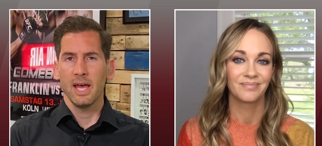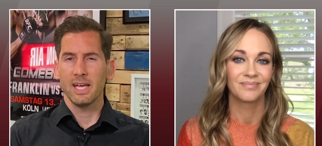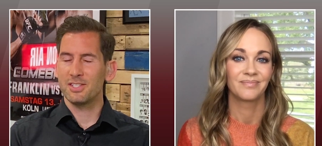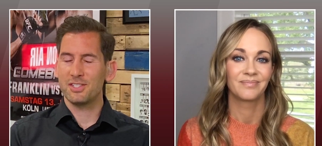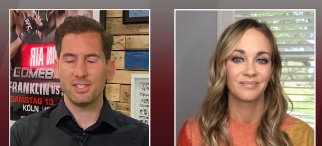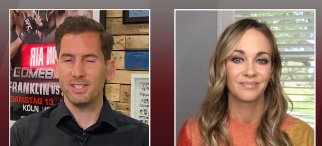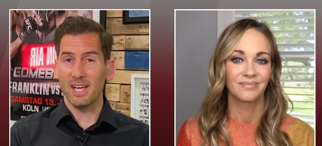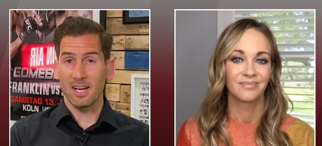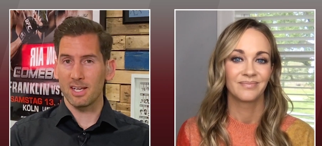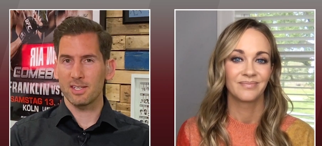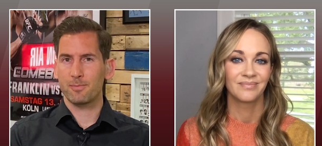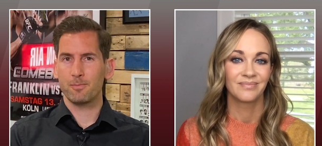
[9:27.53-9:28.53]
Speaker 1: It's
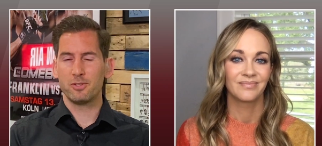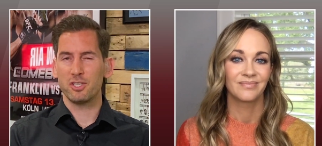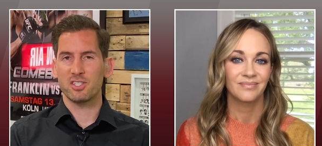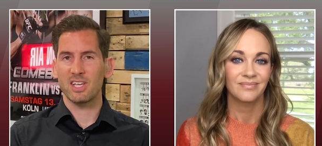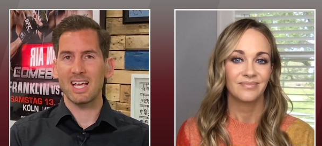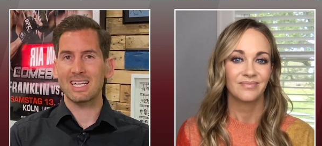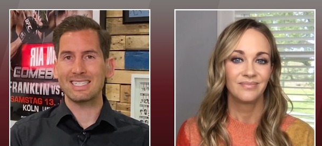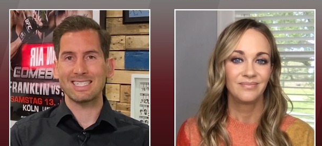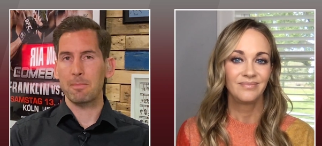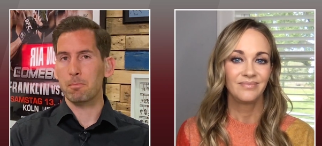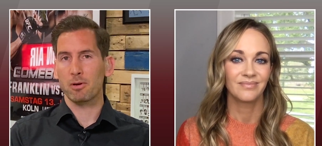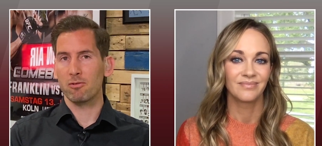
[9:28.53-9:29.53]
yeah, it's just
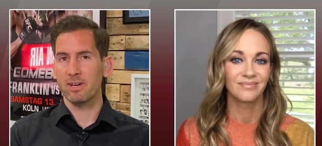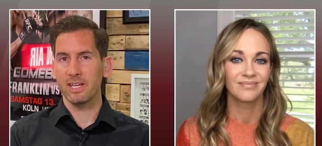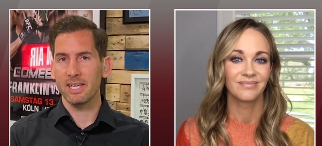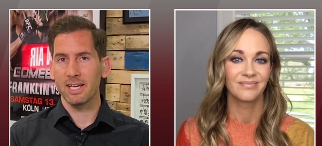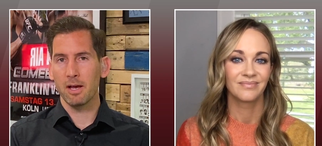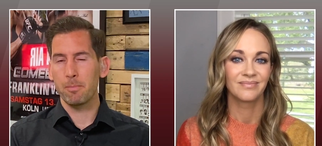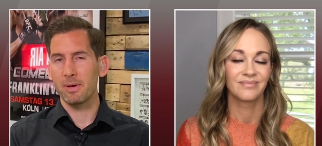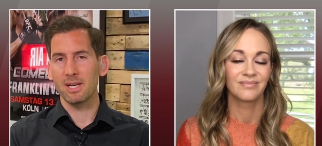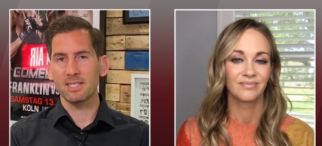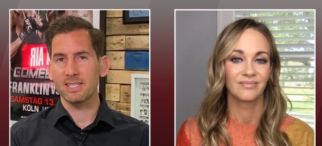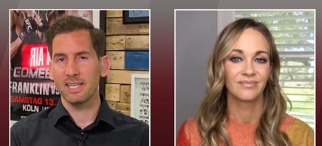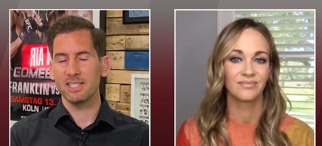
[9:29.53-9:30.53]
exemplary
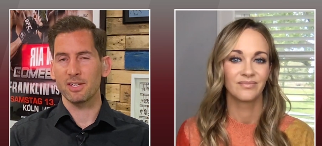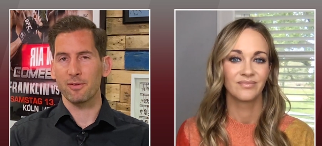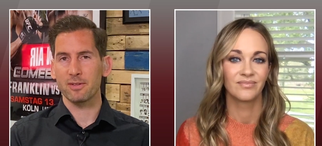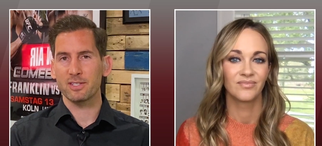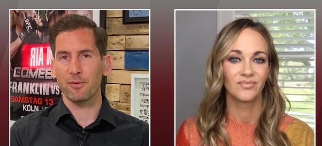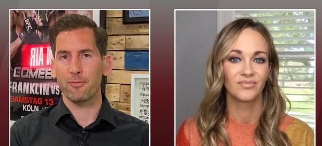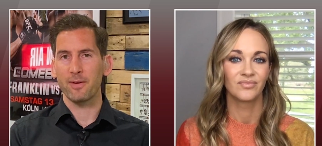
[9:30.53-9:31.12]
ability to to